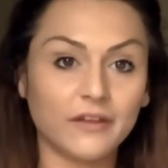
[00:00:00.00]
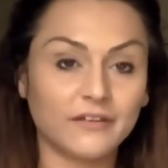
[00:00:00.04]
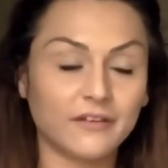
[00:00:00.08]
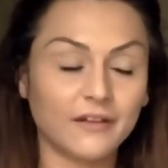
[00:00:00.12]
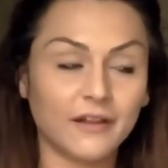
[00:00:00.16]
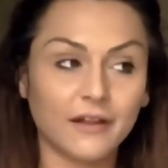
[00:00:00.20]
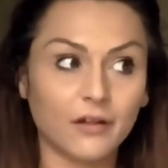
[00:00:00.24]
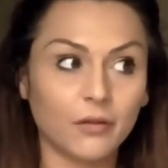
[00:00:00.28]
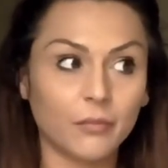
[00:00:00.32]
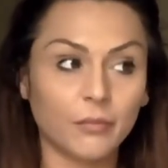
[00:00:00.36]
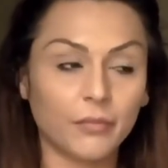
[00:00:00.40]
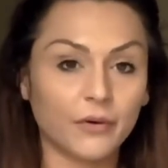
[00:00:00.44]

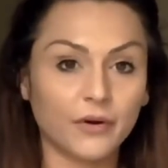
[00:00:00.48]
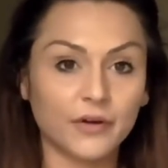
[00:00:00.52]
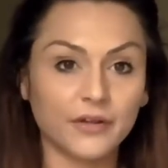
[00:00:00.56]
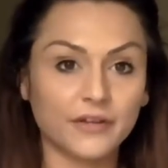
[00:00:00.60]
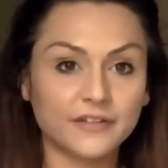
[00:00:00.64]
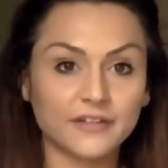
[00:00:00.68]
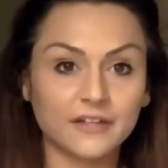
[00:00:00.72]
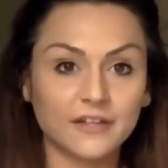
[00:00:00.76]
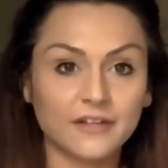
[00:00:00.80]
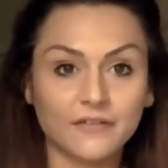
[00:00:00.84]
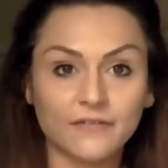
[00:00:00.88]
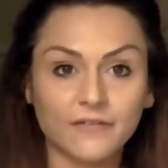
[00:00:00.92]
little
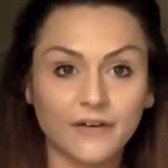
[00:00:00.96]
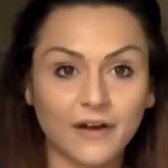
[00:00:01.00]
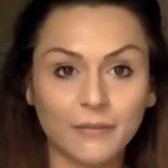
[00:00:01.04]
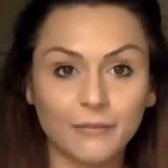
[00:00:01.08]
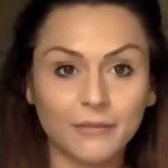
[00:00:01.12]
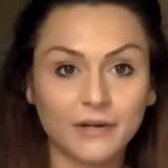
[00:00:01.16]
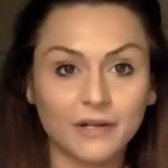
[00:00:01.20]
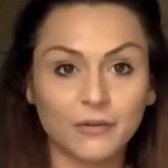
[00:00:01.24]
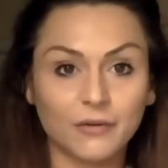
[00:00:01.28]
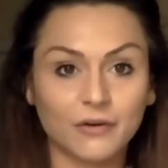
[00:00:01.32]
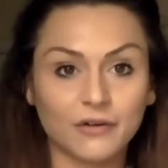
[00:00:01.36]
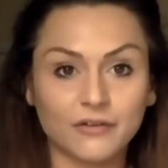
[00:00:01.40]
boys in the
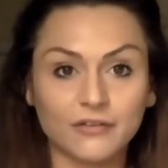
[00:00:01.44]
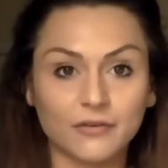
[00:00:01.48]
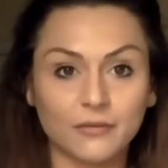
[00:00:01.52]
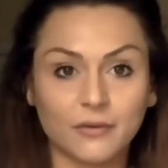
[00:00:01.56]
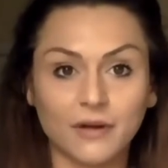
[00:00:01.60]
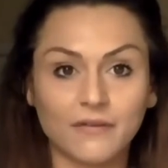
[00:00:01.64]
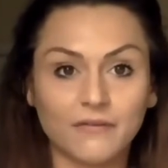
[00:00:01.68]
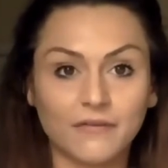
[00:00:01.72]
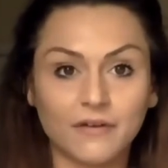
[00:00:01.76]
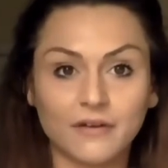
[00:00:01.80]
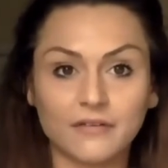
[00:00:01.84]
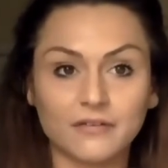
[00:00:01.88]
family
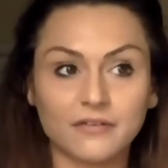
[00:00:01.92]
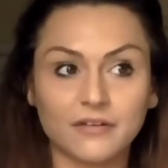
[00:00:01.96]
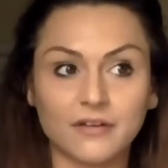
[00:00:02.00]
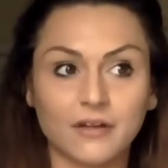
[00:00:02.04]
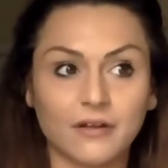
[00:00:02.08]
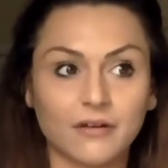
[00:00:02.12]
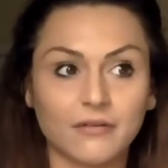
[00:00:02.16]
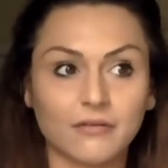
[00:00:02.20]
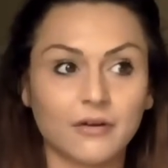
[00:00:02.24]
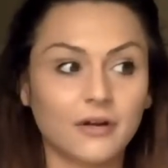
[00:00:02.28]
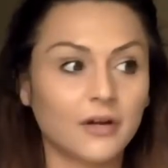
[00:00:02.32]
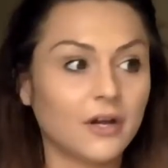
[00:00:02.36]
whatsoever,
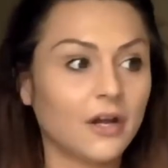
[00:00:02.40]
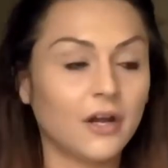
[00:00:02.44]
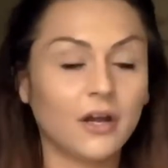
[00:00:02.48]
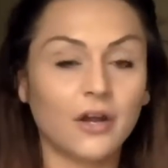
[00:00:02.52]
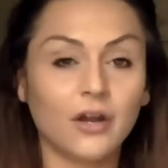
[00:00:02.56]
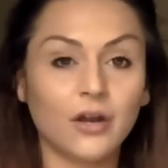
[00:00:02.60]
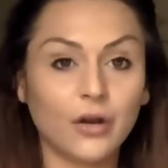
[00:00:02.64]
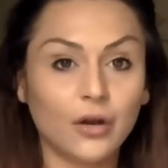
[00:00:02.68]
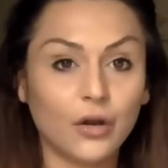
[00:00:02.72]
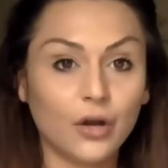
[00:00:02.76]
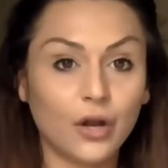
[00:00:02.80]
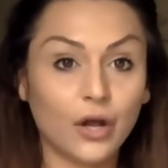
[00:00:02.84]
so
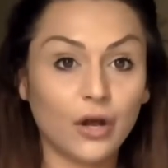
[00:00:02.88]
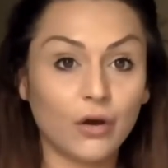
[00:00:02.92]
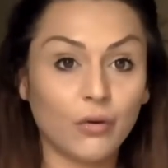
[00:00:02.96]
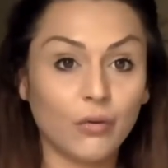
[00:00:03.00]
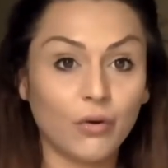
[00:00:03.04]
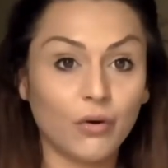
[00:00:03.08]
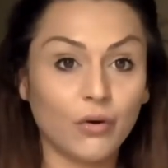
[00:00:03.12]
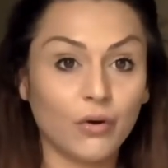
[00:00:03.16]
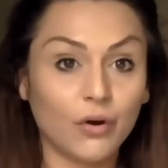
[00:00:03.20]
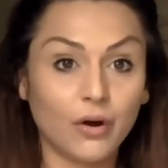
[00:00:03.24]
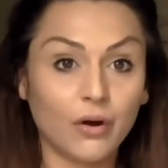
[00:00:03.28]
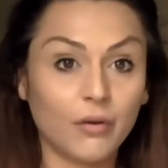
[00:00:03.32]
no,
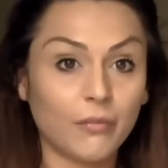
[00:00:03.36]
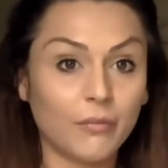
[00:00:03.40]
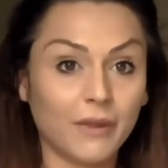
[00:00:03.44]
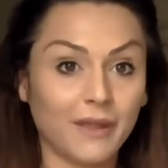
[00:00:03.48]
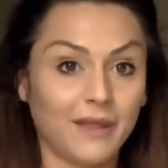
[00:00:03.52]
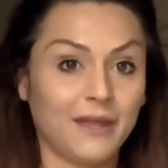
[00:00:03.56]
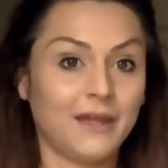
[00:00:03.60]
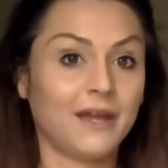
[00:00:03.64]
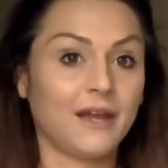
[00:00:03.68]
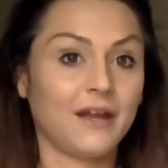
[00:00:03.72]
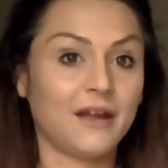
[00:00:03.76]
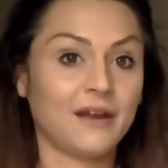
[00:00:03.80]
not
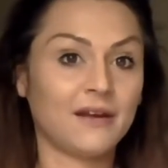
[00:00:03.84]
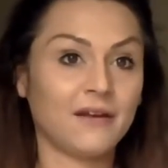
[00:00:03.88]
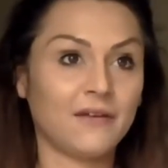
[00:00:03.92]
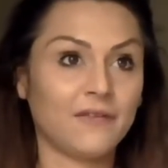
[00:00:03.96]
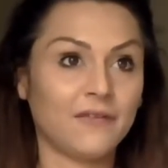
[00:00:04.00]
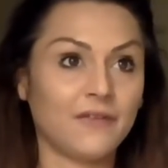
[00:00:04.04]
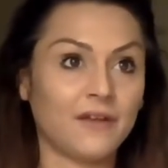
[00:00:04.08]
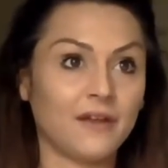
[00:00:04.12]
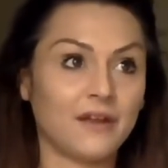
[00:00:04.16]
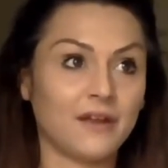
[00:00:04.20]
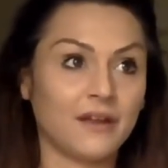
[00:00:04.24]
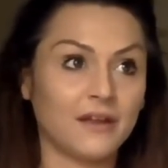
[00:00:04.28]
me, kind of
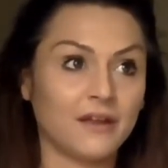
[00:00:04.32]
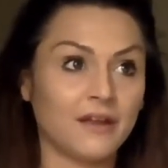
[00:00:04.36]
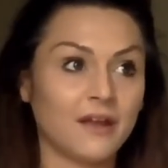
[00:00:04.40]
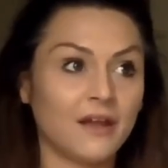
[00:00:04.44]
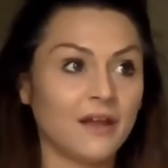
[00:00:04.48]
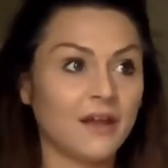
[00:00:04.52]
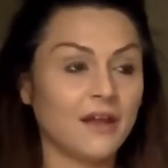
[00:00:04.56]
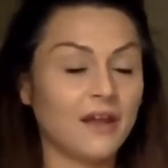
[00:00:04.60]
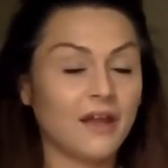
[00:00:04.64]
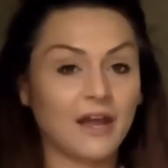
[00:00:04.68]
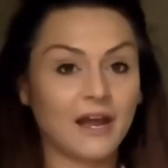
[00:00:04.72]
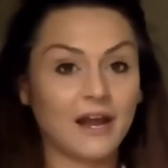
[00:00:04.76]
thing.
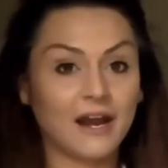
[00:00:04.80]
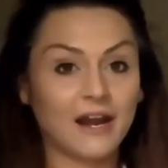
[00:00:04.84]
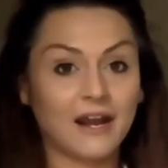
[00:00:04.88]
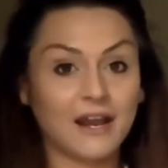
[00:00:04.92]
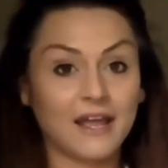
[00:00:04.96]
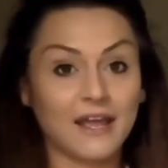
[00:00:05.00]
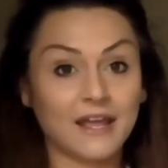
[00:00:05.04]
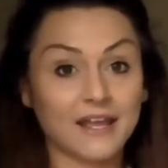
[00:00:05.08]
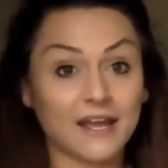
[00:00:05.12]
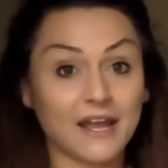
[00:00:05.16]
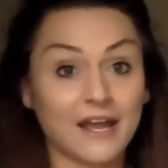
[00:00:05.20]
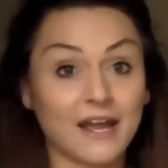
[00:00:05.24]
And
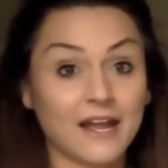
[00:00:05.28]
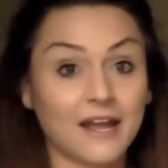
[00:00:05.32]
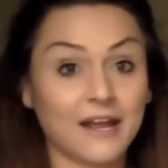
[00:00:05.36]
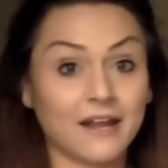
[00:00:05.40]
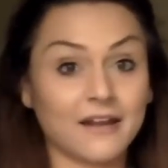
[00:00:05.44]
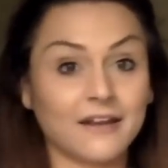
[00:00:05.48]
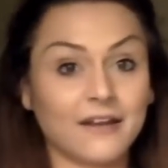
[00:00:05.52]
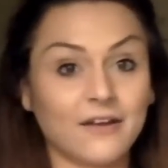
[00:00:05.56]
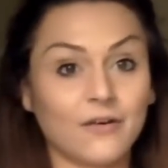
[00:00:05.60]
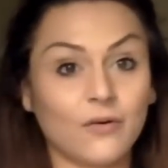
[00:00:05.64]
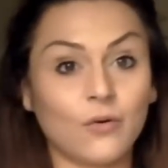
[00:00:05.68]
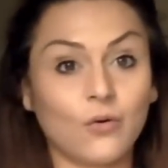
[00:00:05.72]
like, I
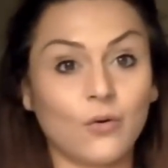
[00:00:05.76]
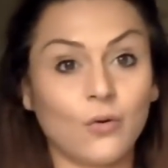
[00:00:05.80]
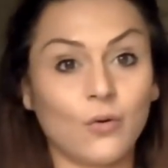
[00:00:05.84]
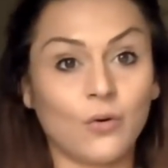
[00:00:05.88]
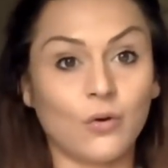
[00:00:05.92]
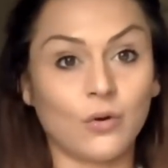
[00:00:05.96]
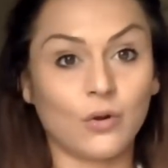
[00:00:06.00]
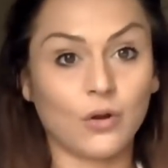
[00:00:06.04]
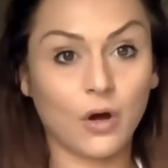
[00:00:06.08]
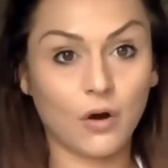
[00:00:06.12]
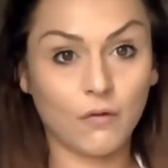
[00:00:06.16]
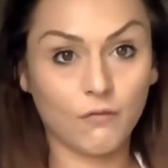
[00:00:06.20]
had it
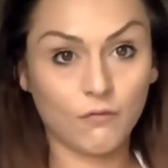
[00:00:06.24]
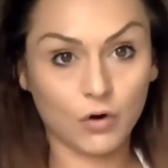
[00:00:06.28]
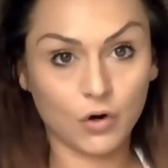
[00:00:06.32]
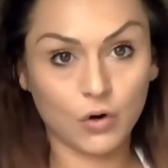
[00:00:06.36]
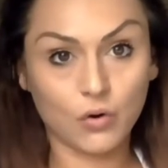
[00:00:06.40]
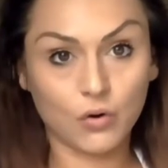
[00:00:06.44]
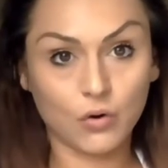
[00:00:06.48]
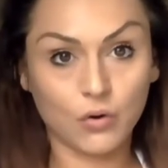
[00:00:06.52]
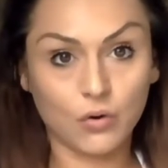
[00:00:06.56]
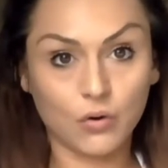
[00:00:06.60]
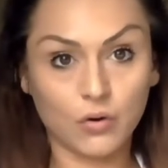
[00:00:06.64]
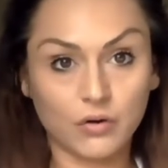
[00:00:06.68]
all on
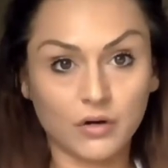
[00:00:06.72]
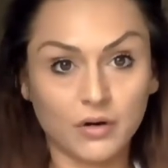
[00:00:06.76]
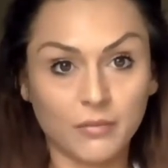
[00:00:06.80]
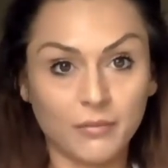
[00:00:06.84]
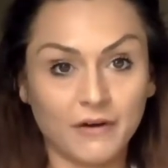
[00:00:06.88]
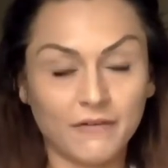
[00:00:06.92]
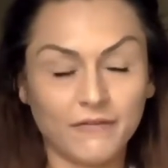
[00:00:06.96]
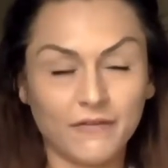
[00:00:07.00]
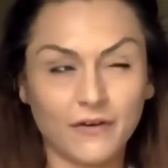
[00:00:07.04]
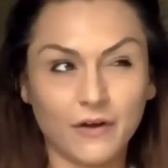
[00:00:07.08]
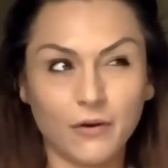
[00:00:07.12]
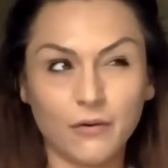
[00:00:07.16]
record on
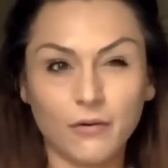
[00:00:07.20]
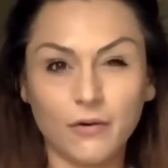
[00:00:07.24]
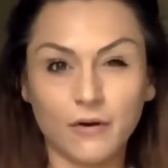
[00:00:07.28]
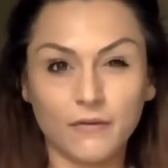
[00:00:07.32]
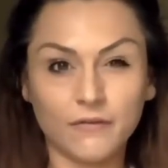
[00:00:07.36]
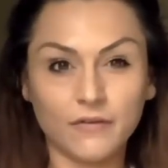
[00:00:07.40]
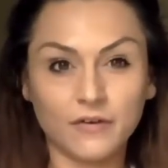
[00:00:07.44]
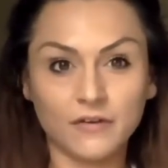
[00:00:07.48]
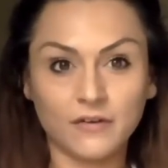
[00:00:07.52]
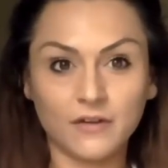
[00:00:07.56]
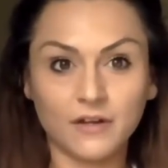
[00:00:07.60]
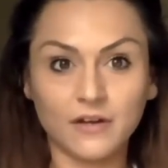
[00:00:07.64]
my phone,
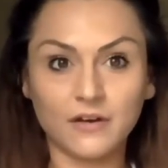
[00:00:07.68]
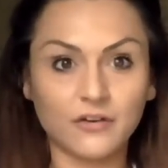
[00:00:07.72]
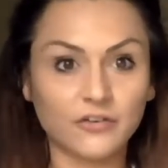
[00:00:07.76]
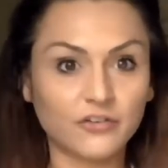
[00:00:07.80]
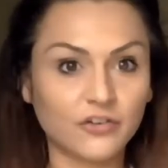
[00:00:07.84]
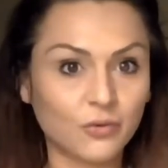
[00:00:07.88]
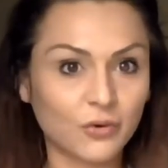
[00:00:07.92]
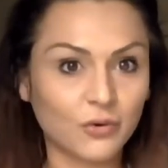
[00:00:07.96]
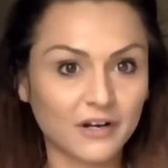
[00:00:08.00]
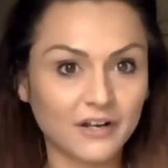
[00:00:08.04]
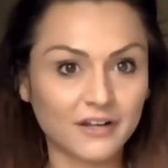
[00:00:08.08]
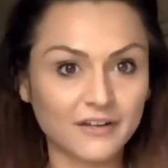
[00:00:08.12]
obviously, because
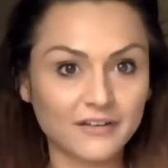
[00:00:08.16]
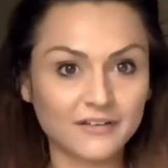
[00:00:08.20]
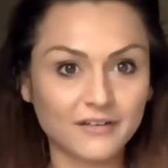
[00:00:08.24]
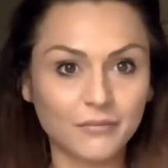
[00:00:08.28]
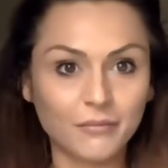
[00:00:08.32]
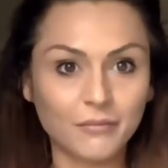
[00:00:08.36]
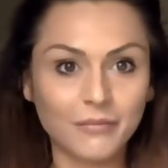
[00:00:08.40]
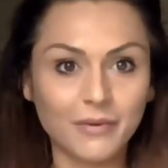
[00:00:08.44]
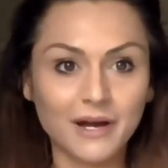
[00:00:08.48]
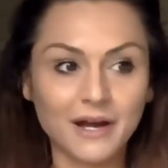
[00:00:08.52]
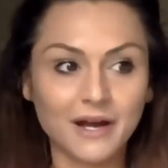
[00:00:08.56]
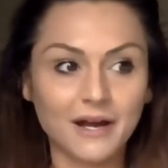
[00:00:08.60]
you want to
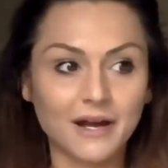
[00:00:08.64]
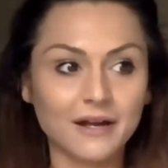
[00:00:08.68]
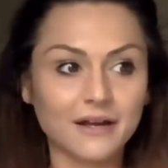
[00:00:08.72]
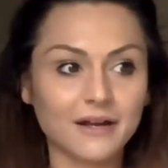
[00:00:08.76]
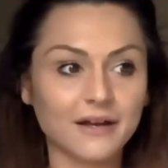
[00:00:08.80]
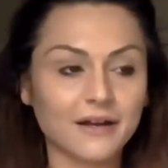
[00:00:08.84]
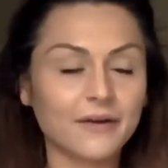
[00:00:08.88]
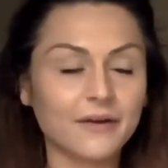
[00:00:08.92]
listen back.